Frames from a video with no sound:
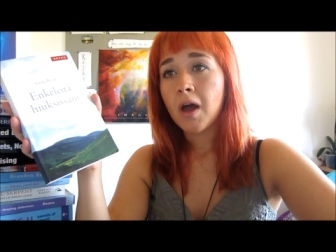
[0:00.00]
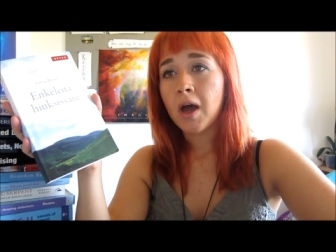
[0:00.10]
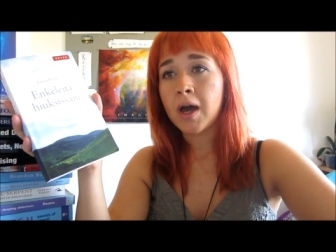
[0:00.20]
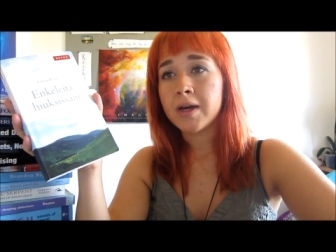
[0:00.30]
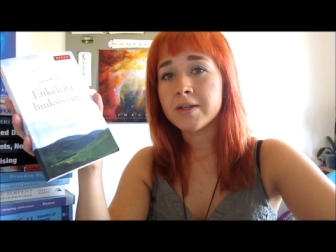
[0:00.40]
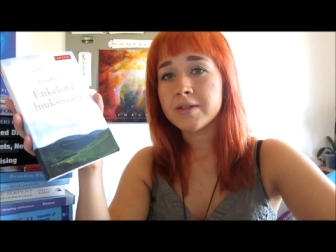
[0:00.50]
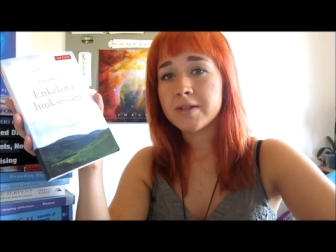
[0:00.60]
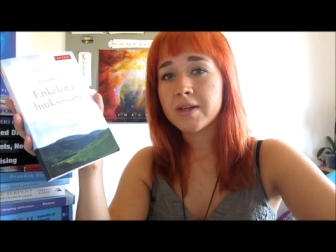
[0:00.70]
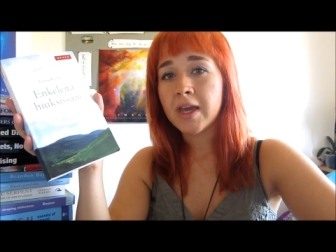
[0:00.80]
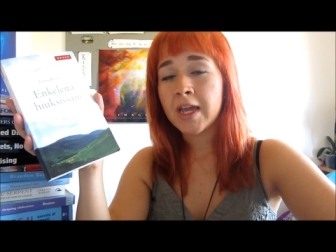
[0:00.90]
and
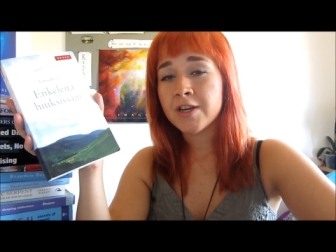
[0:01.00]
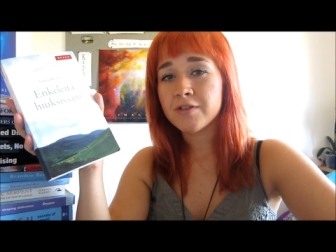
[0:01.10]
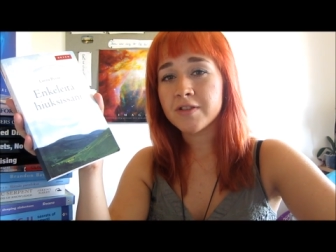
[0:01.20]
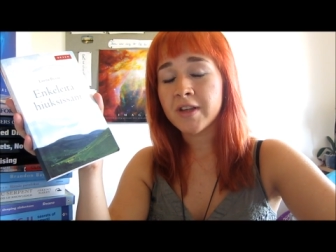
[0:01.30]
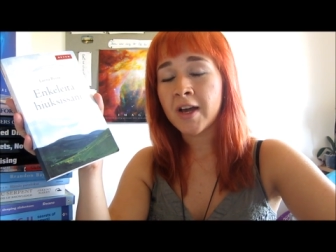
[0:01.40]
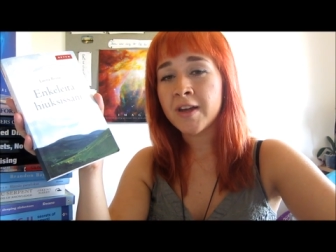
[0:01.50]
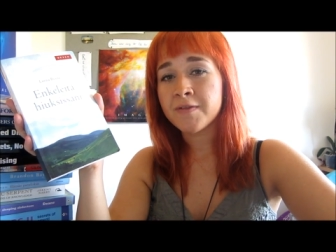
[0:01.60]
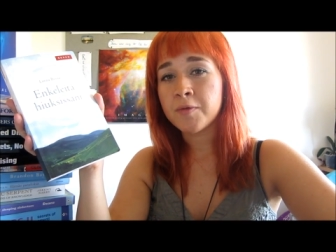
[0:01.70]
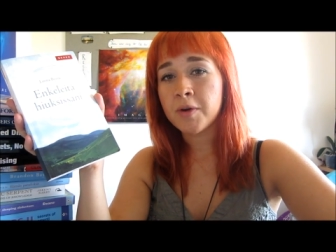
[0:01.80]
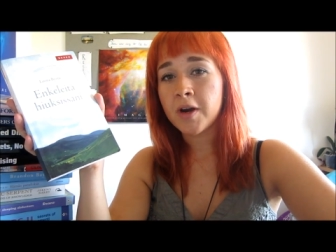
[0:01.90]
angels are
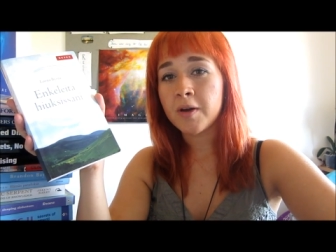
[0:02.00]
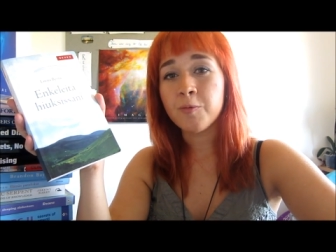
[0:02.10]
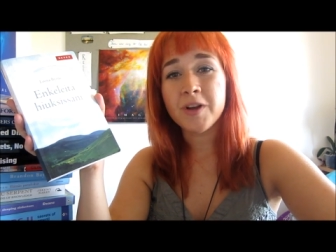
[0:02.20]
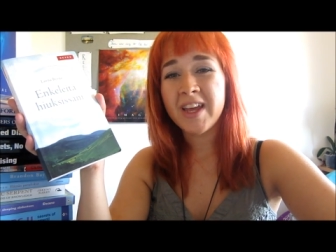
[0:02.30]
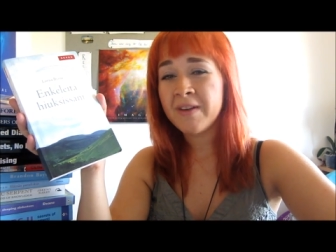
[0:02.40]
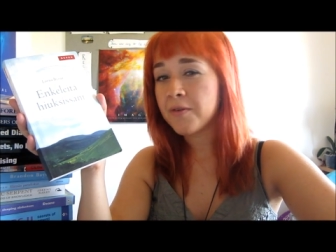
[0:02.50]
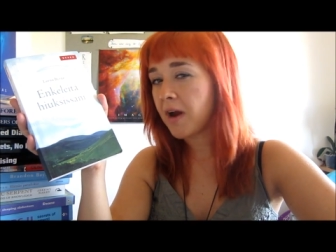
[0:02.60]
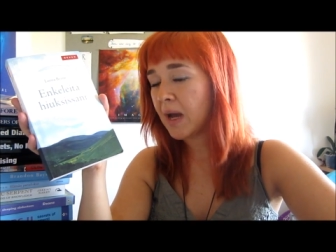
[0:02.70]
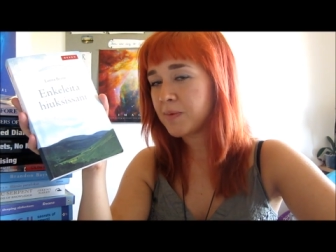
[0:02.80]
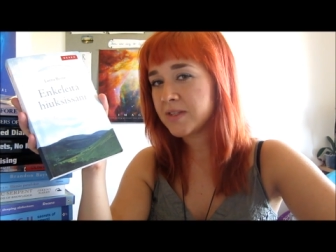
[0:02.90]
everywhere, and whatever
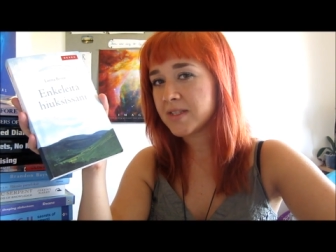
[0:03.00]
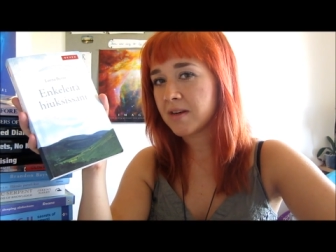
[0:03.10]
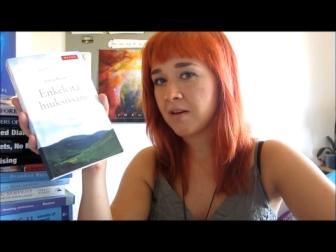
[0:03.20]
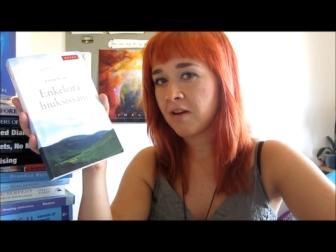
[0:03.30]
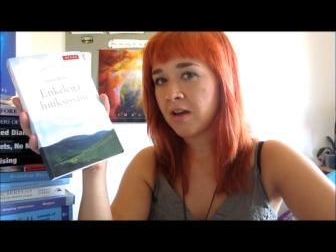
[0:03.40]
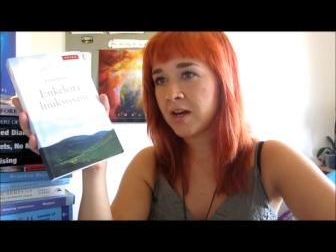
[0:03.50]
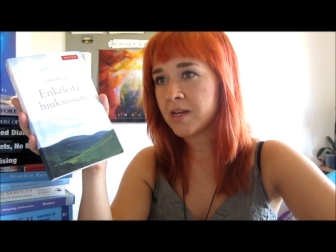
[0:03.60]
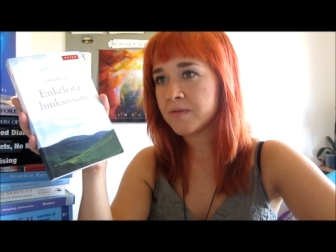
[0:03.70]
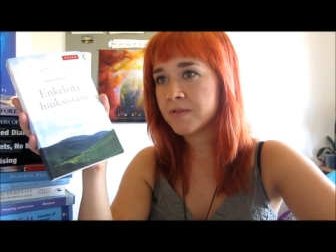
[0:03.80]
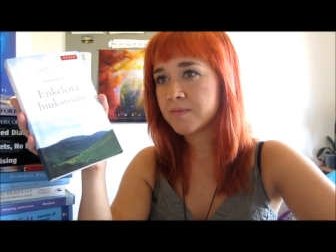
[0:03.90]
happens in our
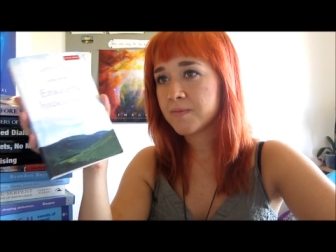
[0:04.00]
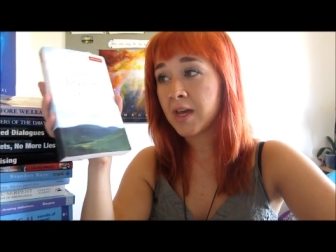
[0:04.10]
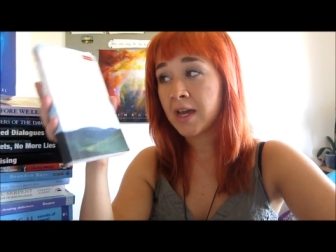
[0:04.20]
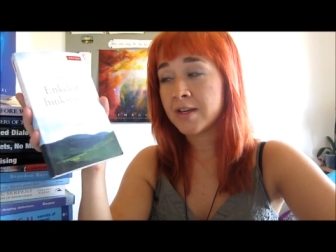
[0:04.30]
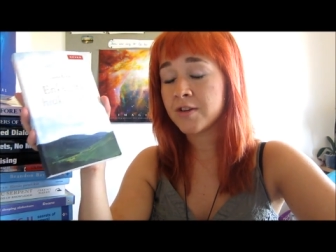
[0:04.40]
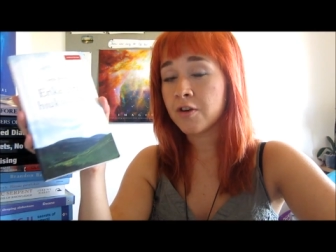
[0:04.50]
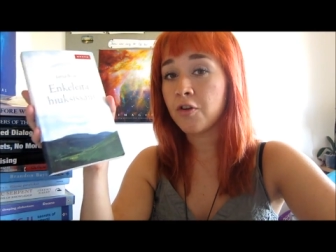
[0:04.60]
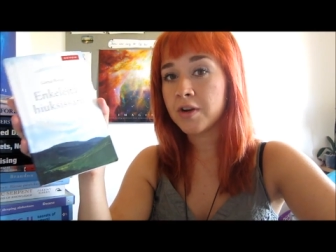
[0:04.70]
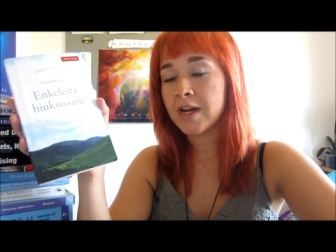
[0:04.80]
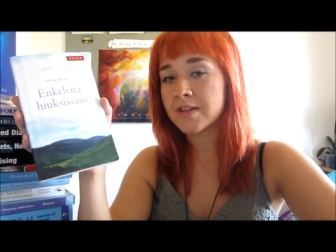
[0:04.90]
lives. And
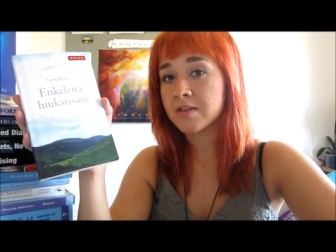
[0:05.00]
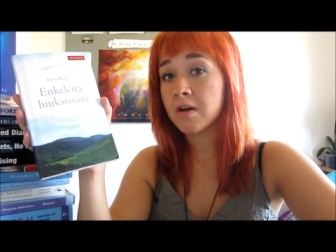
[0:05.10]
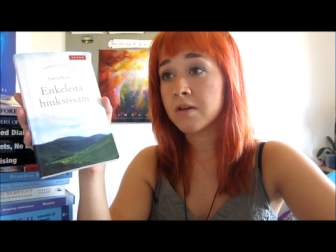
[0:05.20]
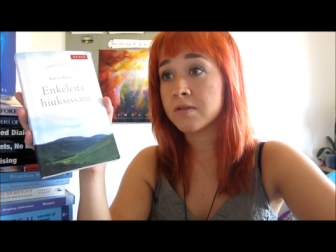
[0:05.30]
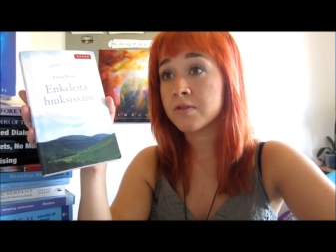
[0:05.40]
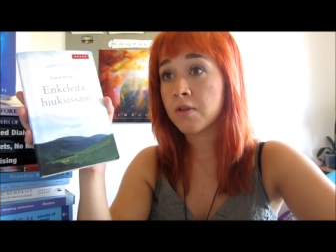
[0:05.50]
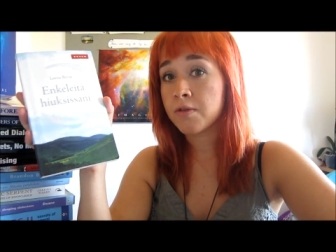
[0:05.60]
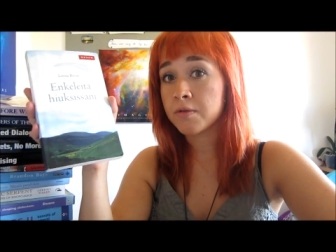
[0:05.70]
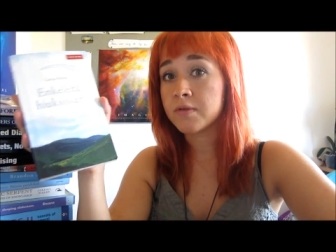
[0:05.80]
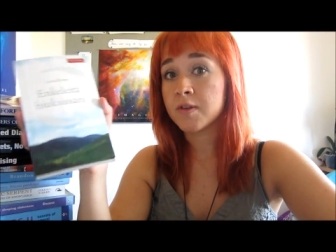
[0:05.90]
Lorna has gone
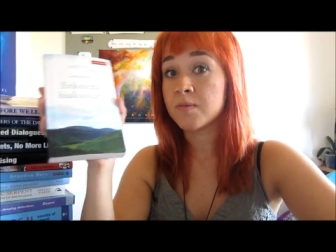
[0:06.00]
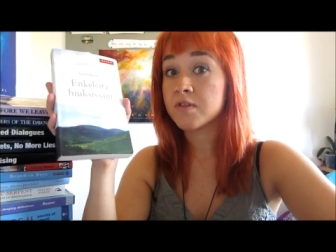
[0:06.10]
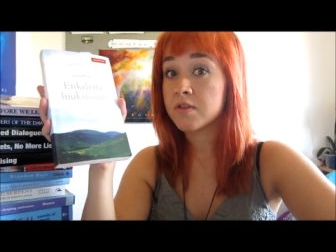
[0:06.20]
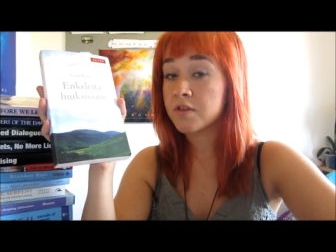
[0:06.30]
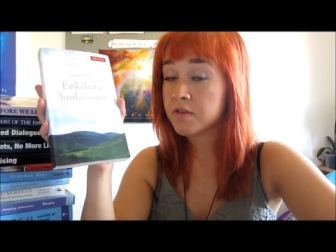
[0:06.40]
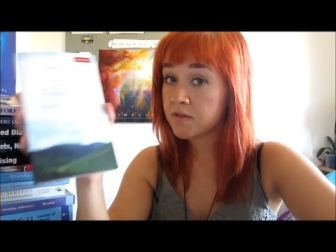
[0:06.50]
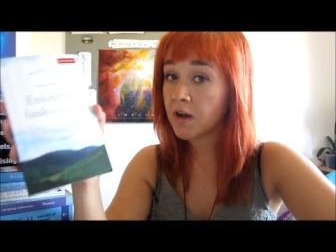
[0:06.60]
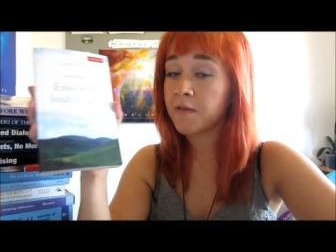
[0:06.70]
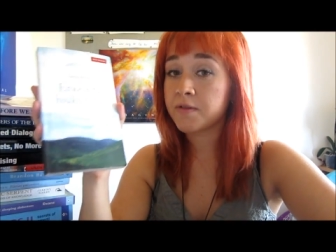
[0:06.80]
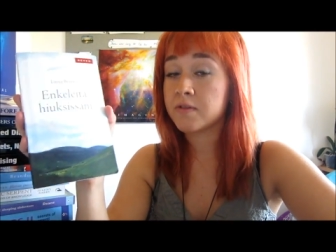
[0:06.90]
through some
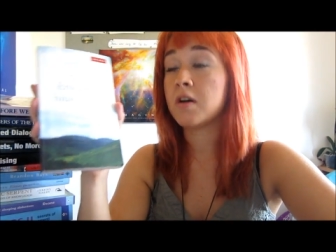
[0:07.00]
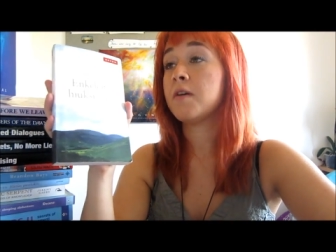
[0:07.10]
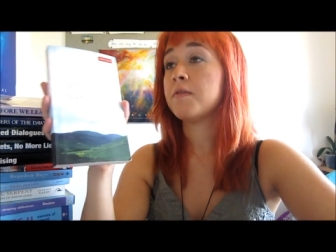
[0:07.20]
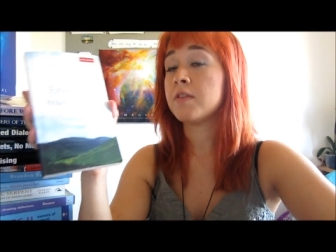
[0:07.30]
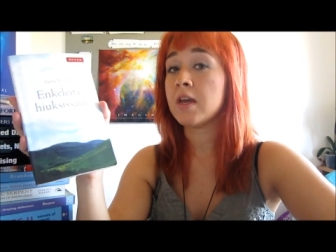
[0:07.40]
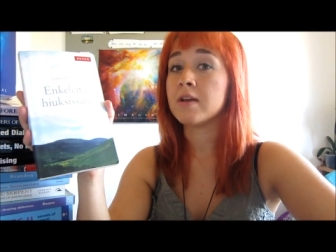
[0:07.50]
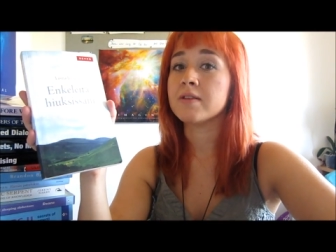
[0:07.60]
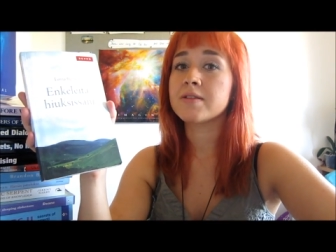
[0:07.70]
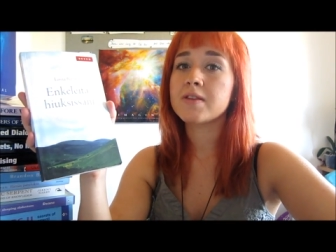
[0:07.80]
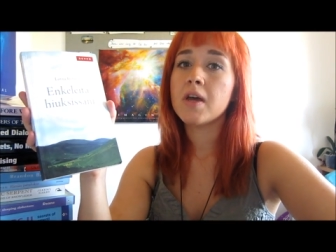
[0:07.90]
tough, tough
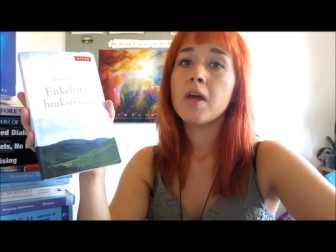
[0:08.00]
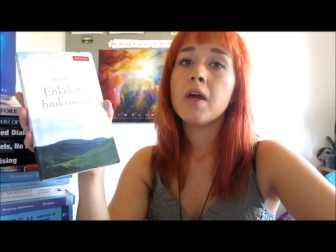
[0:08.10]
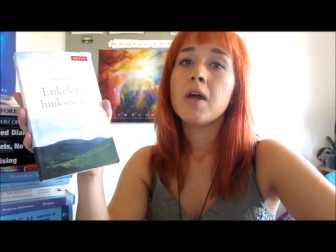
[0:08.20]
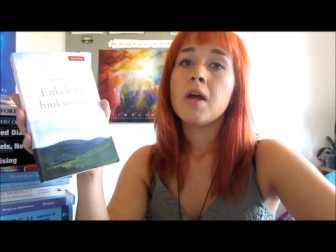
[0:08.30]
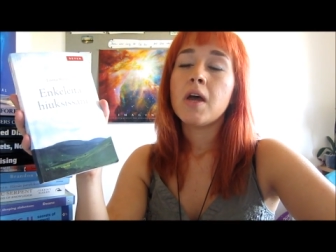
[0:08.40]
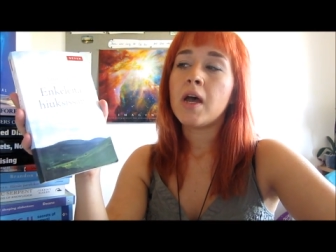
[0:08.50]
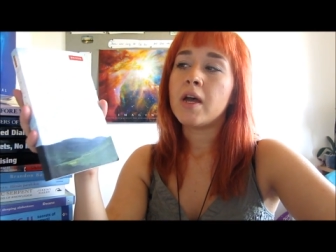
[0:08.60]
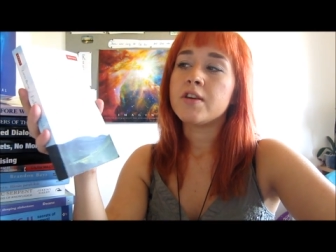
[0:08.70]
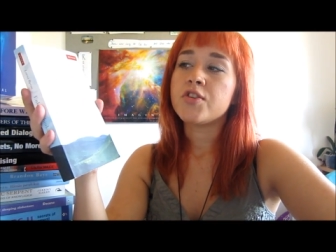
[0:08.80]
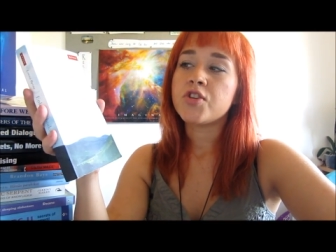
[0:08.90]
things,
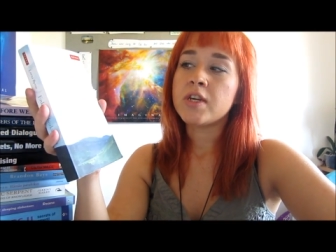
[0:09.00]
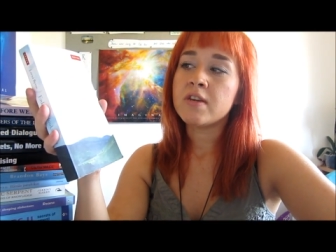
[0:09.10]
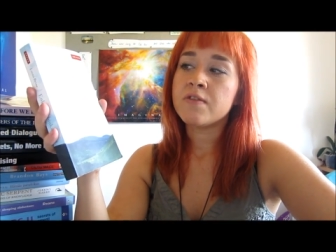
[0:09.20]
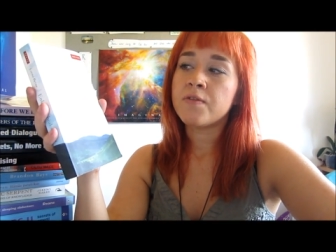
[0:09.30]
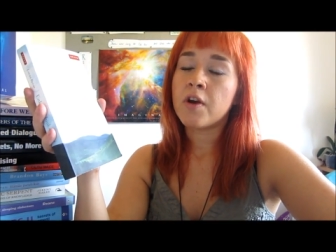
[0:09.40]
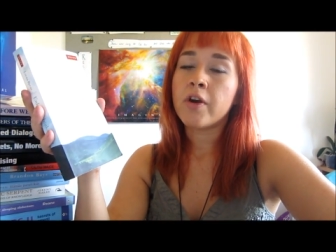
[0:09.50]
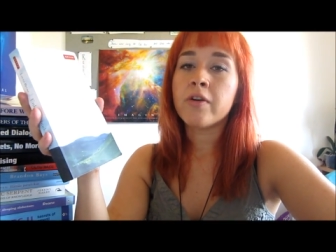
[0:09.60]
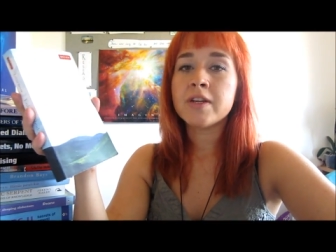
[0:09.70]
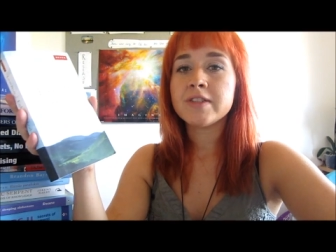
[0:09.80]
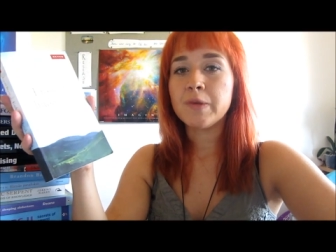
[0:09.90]
and she is very
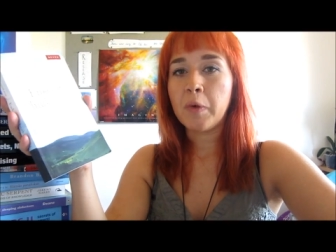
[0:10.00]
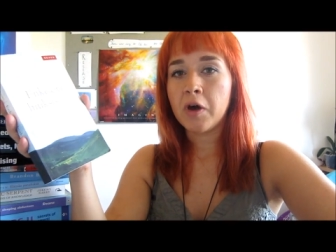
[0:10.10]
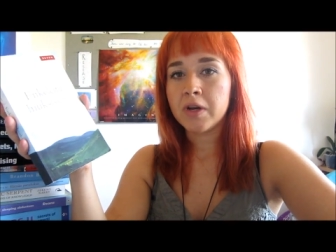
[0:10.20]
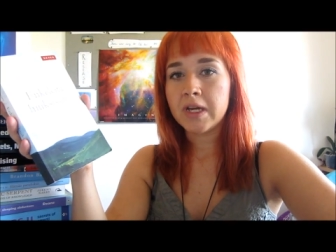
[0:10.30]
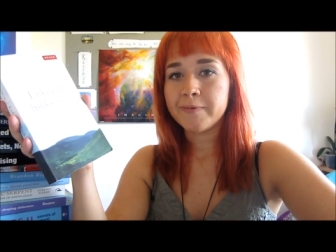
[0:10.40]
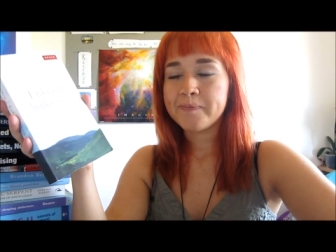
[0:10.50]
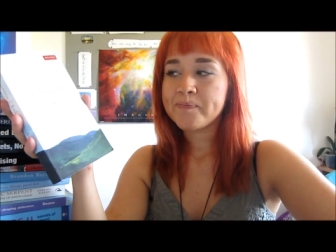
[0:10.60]
honest about it.